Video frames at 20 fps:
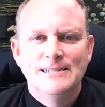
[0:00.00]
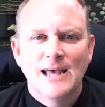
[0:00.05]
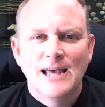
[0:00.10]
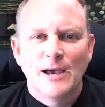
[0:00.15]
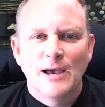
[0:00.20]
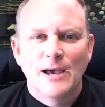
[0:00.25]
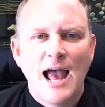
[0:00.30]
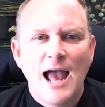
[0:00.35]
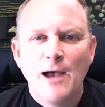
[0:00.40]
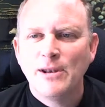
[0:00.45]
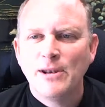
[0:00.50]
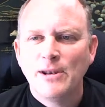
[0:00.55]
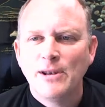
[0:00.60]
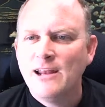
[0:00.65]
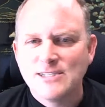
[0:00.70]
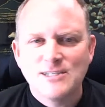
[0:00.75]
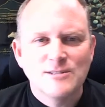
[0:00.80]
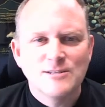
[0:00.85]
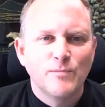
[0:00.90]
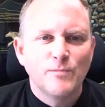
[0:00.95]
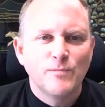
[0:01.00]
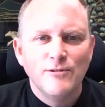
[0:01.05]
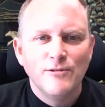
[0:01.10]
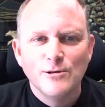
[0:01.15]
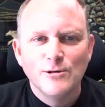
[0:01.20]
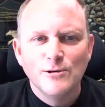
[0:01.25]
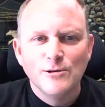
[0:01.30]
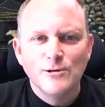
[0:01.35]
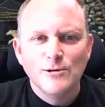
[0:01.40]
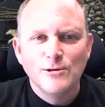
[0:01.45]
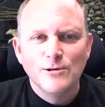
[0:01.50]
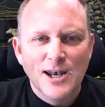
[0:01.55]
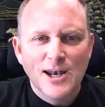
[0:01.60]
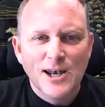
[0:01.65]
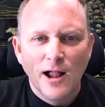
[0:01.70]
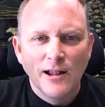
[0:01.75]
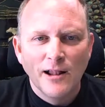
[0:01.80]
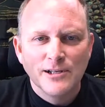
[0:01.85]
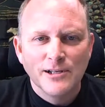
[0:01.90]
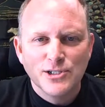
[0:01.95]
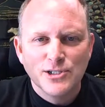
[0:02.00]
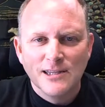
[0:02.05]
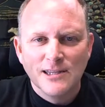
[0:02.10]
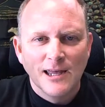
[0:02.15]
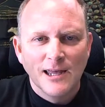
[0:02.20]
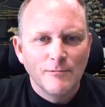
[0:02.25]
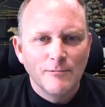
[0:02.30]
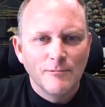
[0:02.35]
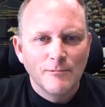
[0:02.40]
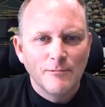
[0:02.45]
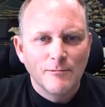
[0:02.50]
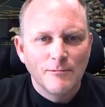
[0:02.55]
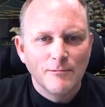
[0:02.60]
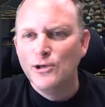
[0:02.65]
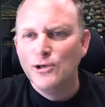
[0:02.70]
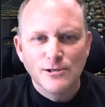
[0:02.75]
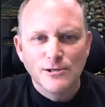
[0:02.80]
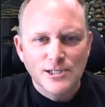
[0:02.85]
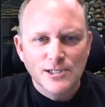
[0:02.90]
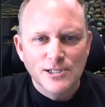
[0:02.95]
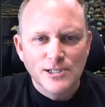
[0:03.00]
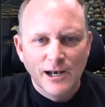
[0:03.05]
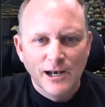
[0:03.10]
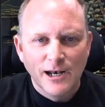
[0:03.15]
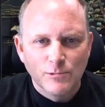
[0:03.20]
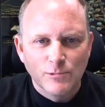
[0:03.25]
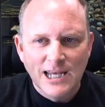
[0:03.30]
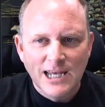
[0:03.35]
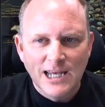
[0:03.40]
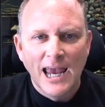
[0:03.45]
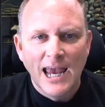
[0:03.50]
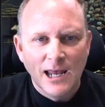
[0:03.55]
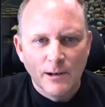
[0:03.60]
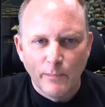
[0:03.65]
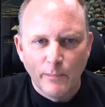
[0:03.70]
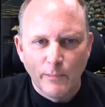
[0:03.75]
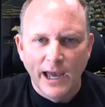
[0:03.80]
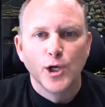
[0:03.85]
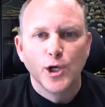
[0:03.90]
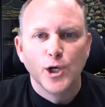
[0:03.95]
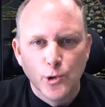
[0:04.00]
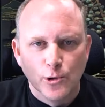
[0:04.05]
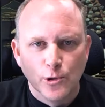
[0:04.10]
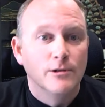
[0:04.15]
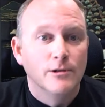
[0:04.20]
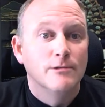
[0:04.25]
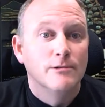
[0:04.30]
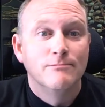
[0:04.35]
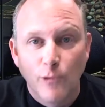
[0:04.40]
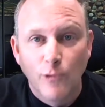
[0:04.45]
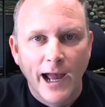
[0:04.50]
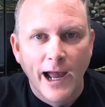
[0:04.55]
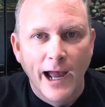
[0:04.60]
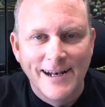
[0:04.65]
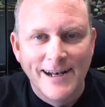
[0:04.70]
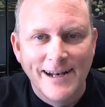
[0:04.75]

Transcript: I mean, how many of us have used the technology that 2 years later was canned by Google, right?